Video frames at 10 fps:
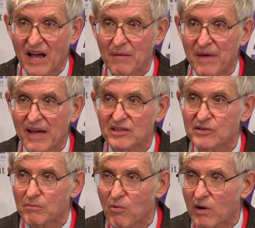time they had
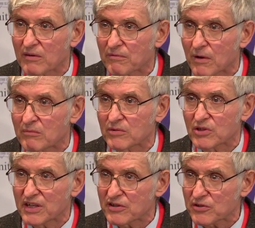support from
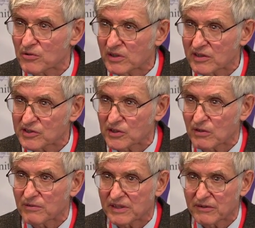traditional
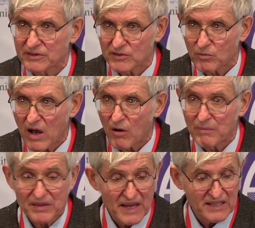conservatives as well,
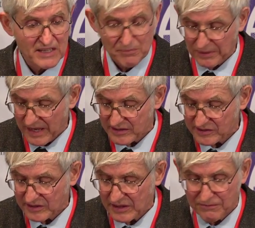but they did play a
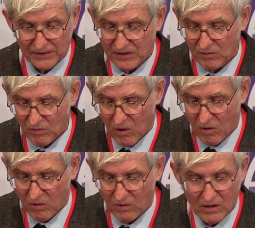significant
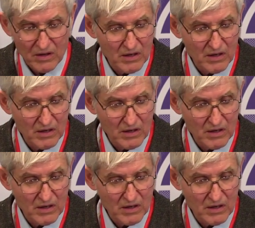role.